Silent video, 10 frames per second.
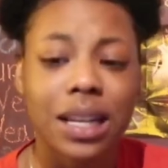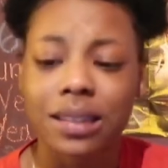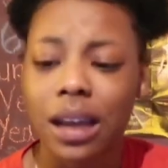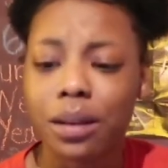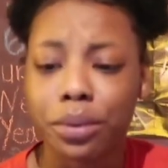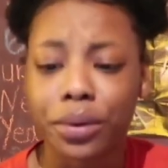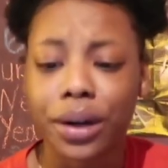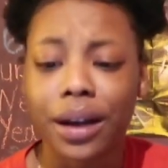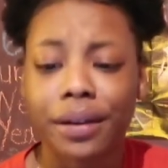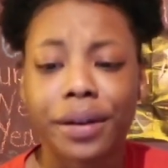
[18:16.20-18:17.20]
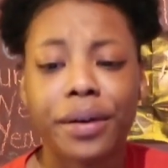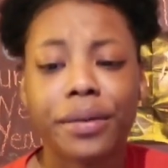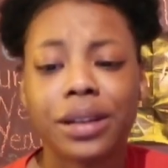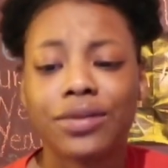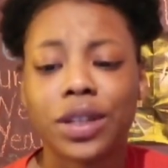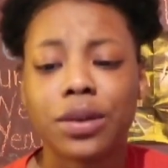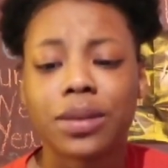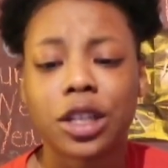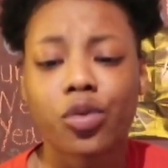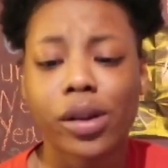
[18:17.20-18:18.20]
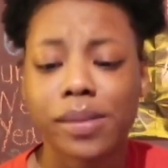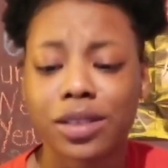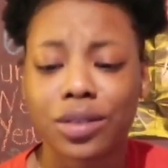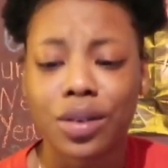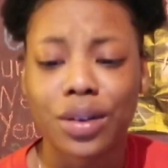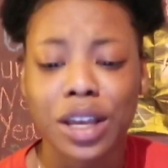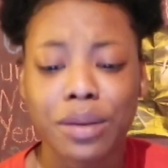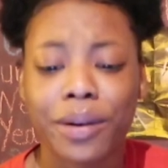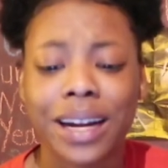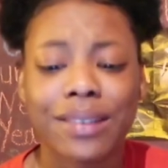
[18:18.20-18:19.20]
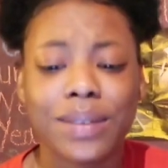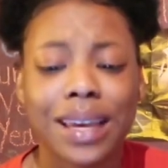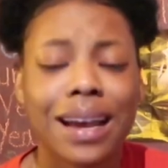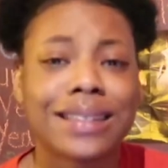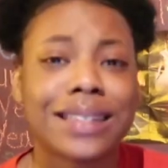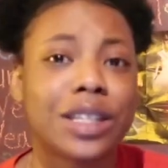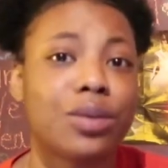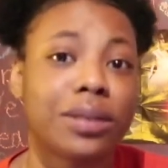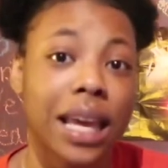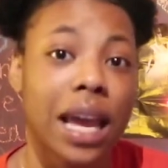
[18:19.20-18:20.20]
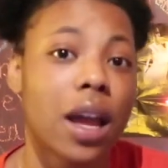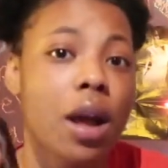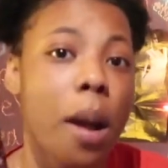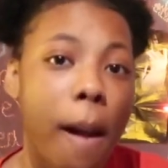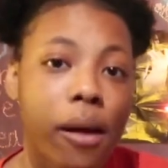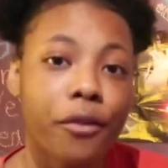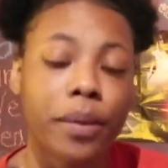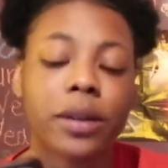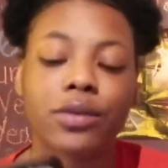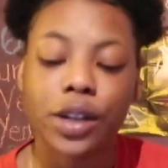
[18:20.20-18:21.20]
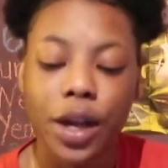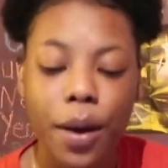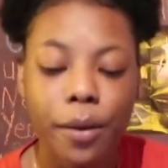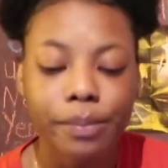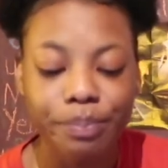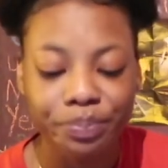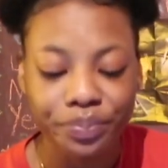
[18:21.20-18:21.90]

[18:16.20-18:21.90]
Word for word: It's kind of boring, I know. This video was like twenty minutes long and you probably didn't get a single thing from this video.